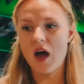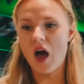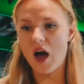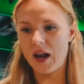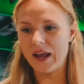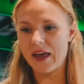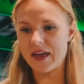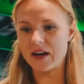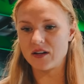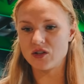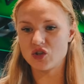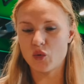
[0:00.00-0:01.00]
earlier
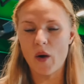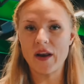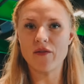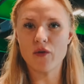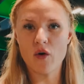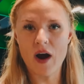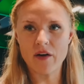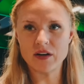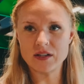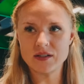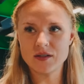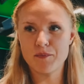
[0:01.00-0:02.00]
than 24
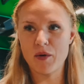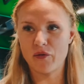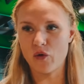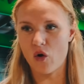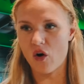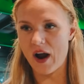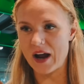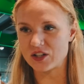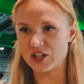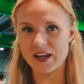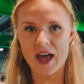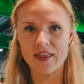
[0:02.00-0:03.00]
hours before I
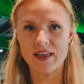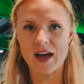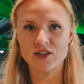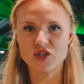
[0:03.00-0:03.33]
actually get there.